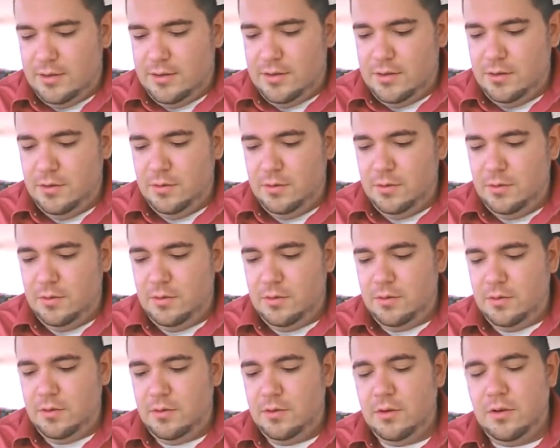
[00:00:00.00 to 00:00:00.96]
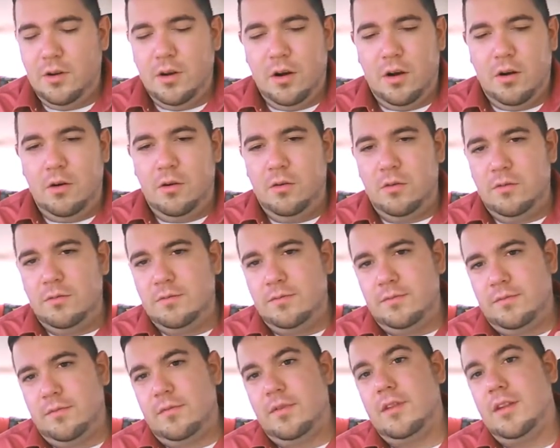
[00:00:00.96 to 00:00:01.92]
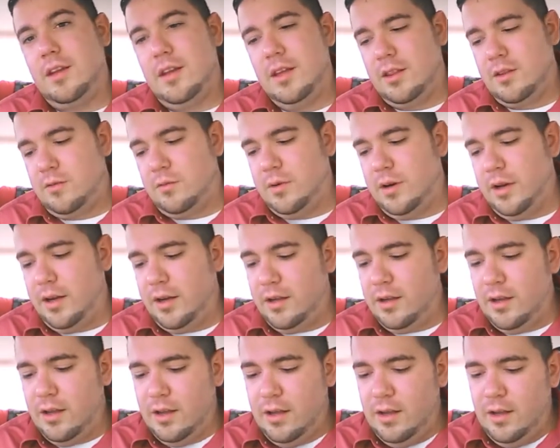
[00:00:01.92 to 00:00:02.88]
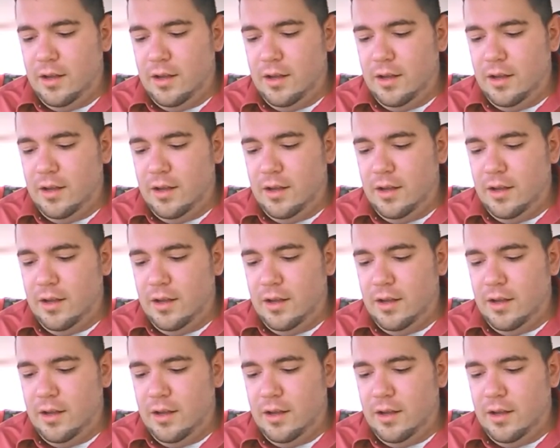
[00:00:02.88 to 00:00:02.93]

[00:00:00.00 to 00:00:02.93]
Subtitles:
to go get the ring.